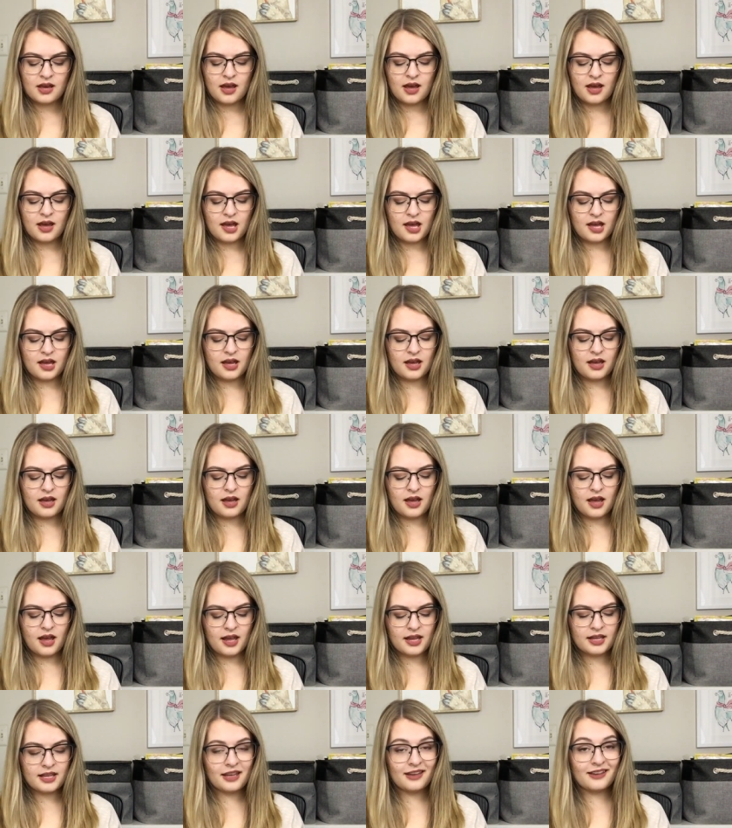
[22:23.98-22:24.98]

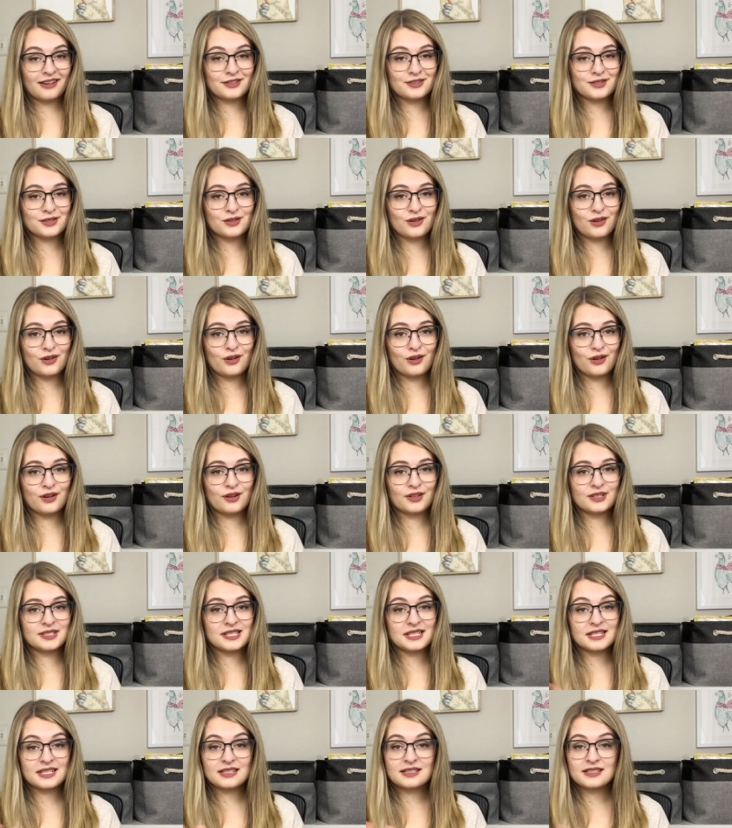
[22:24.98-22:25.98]
I cast
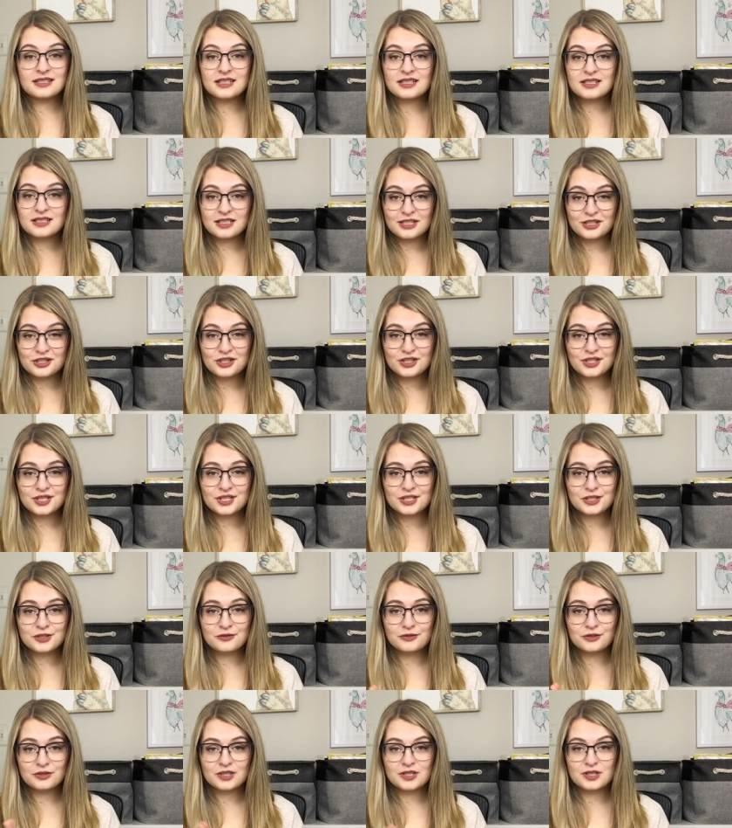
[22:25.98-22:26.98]
on 60
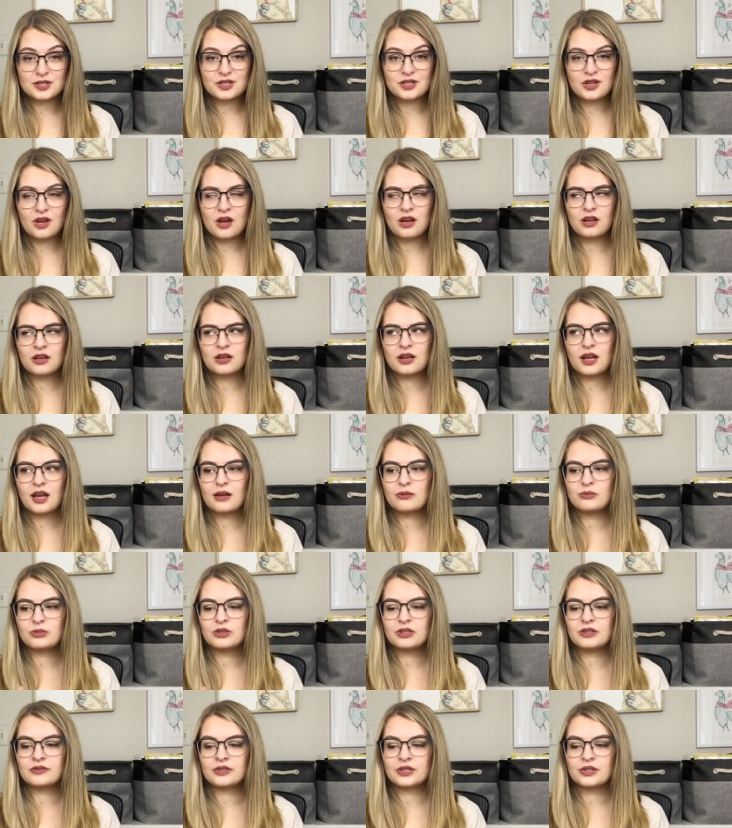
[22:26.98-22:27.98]
stitches for this sock. I
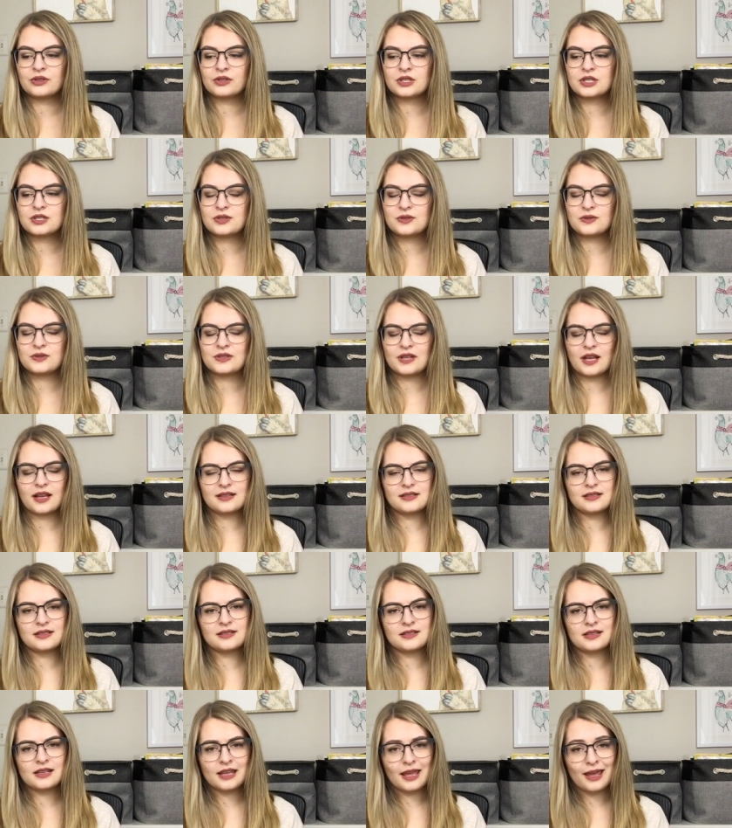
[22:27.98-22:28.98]
believe the only 2
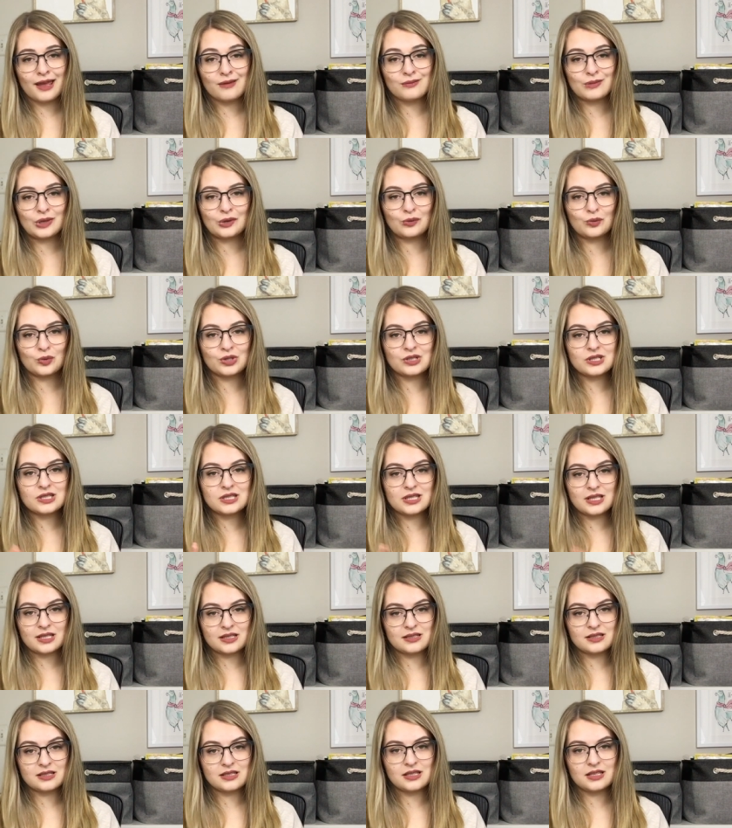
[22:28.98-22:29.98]
sizes it came in were
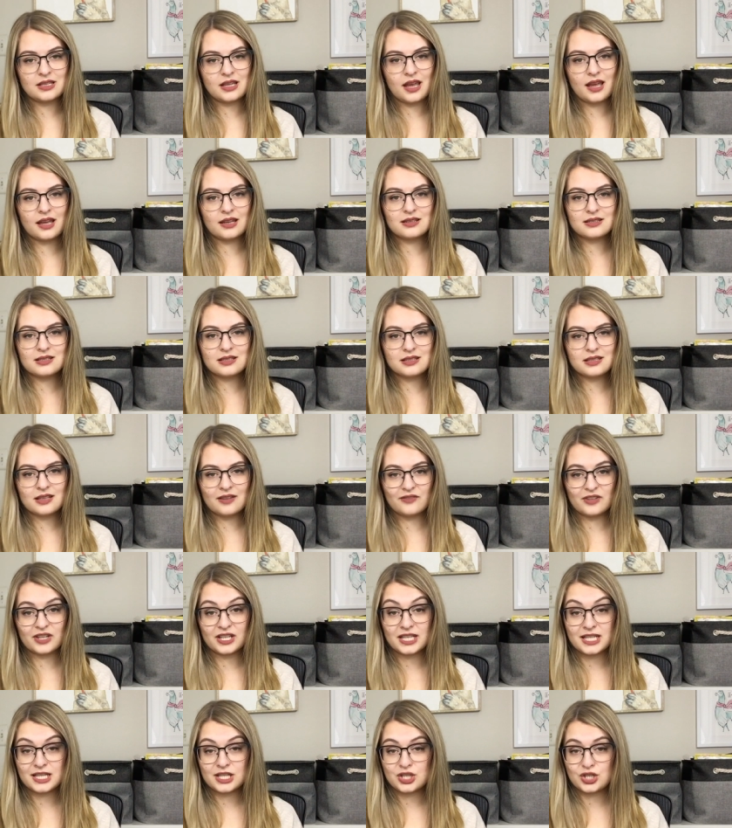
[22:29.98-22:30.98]
60 and
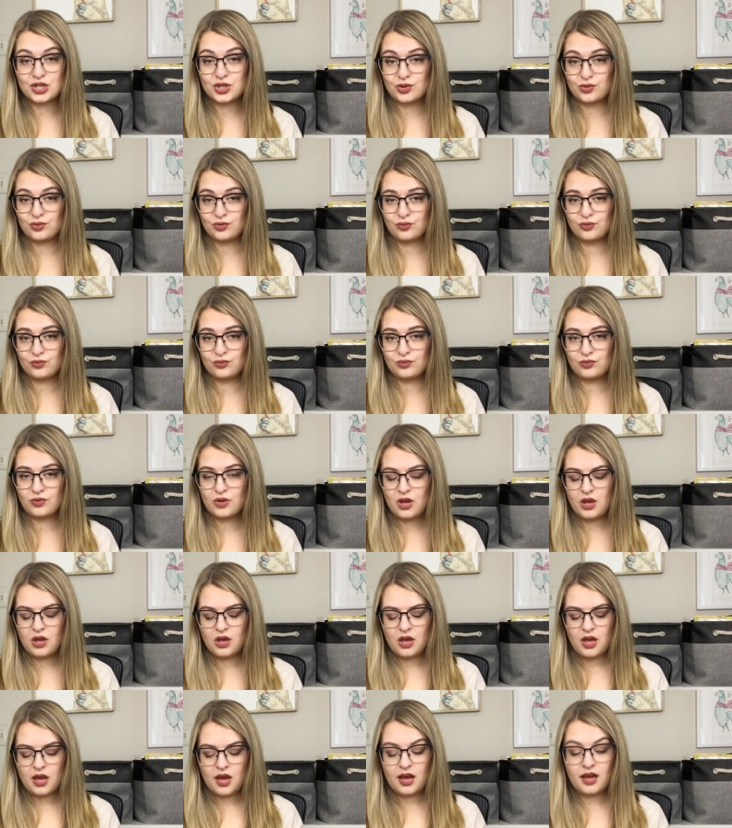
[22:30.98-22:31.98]
72.
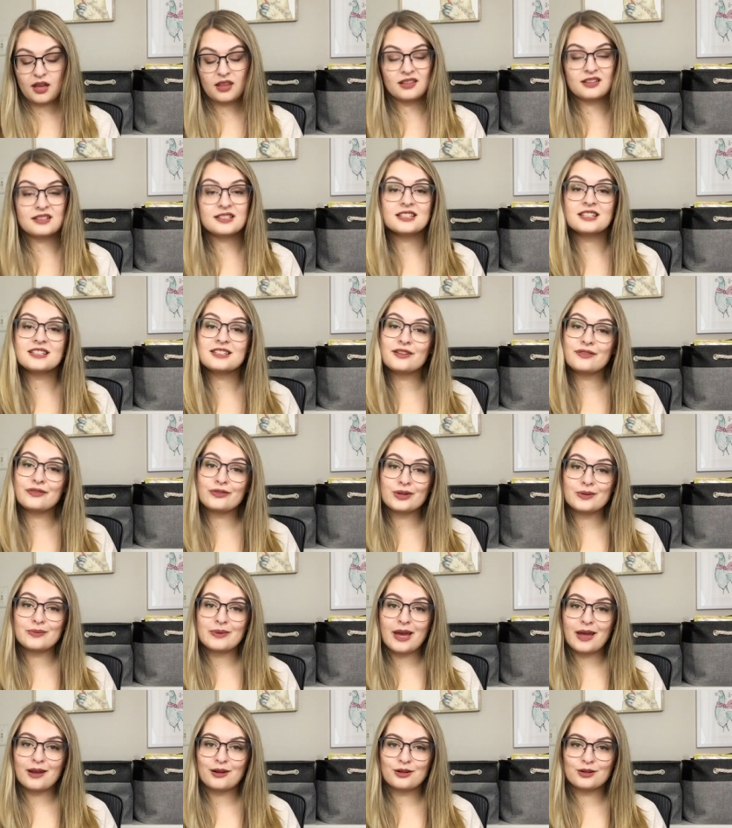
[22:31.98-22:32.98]
This is a
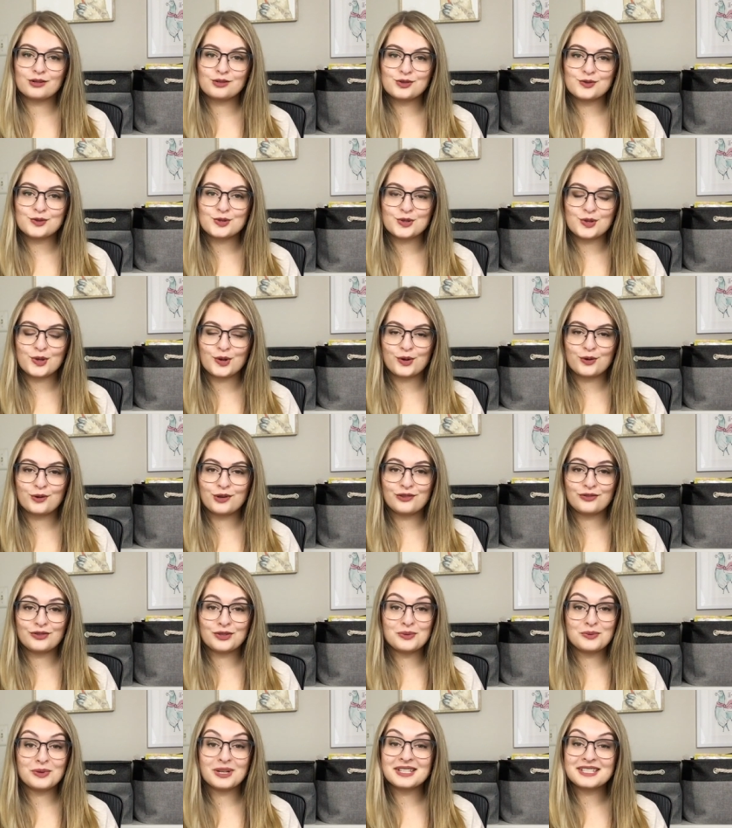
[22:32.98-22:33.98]
free pattern, so
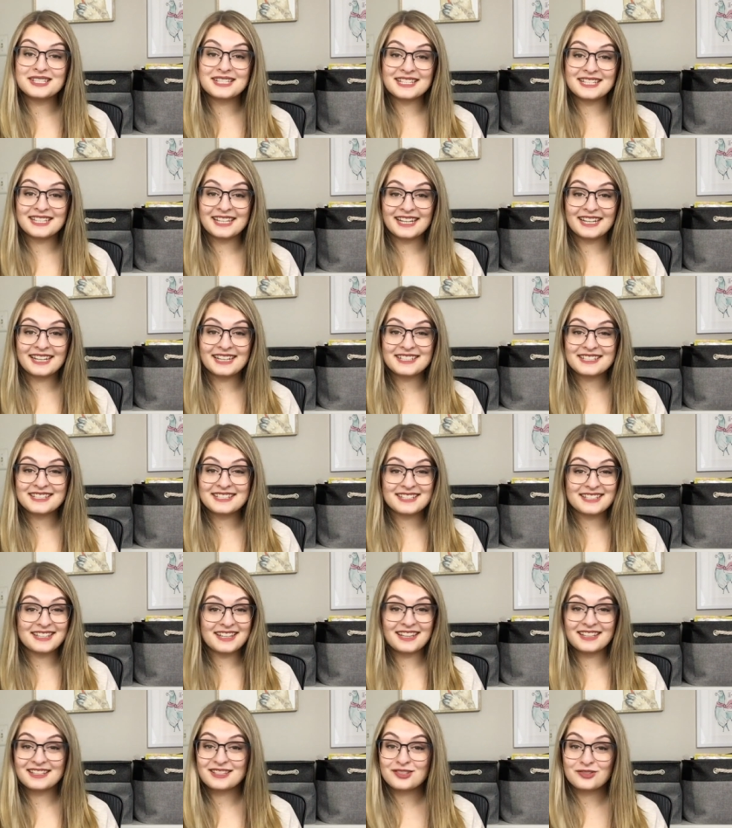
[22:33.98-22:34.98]
if you want to knit it,
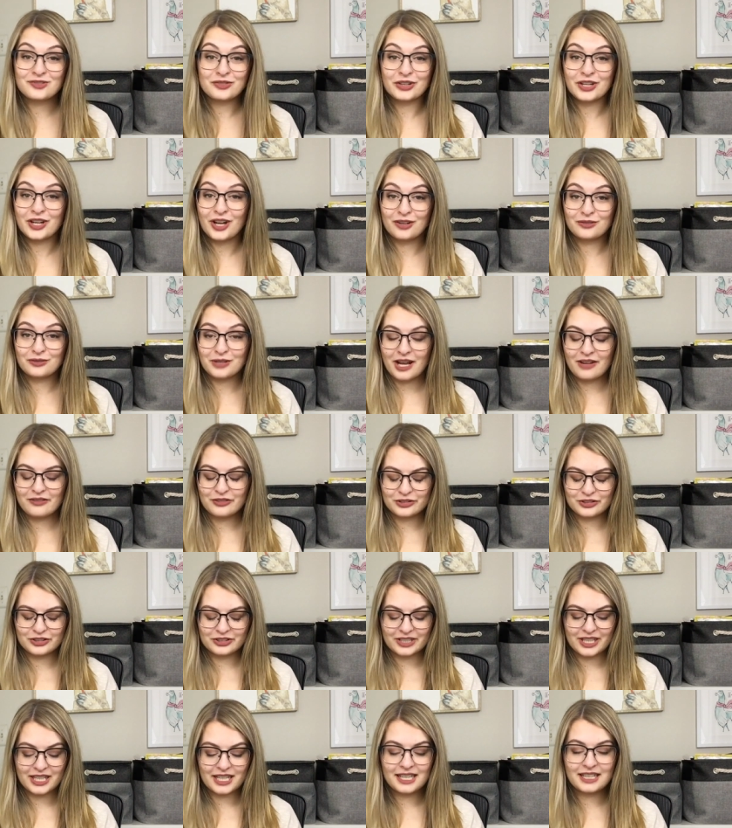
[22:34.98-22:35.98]
it's free on
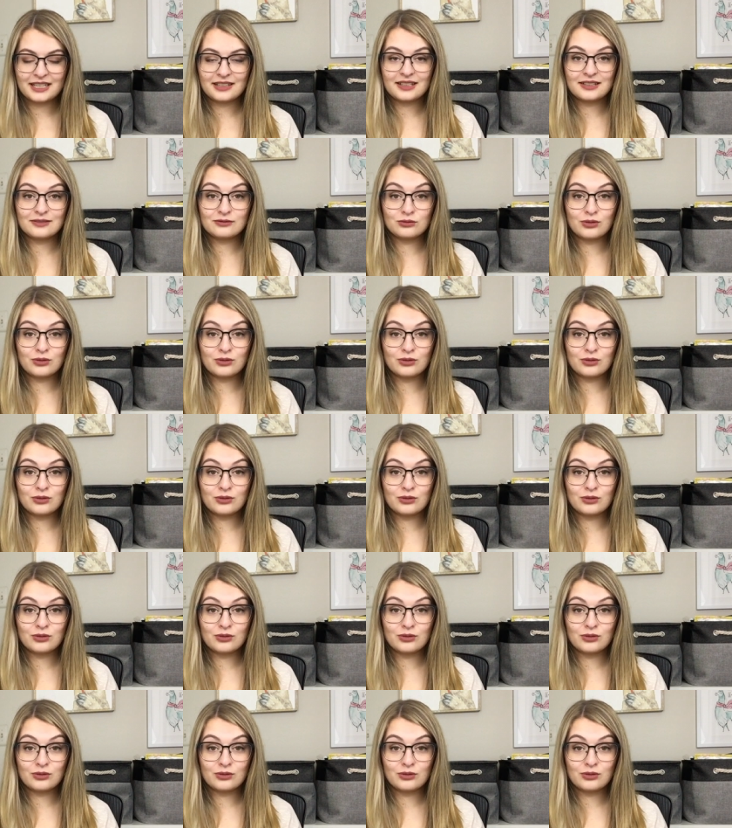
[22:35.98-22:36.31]
Ravelry.